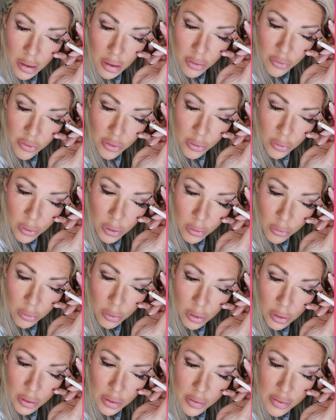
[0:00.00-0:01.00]
If you want a
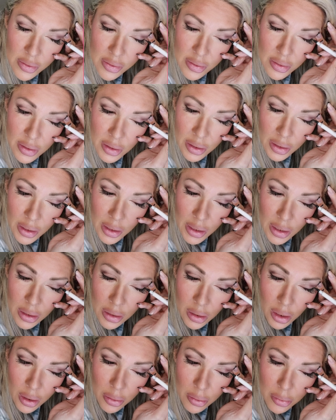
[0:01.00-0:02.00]
really skinny,
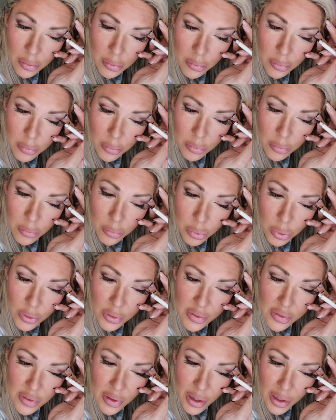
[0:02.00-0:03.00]
like
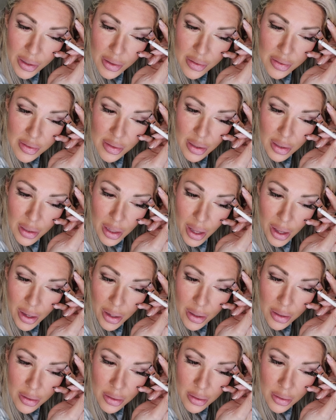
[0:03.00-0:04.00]
precise
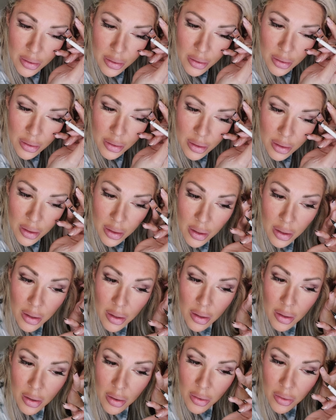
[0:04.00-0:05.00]
line,
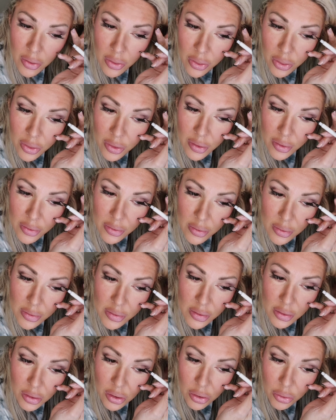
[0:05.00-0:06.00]
this
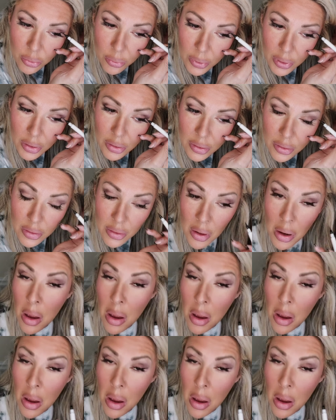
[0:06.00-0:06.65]
is a good one.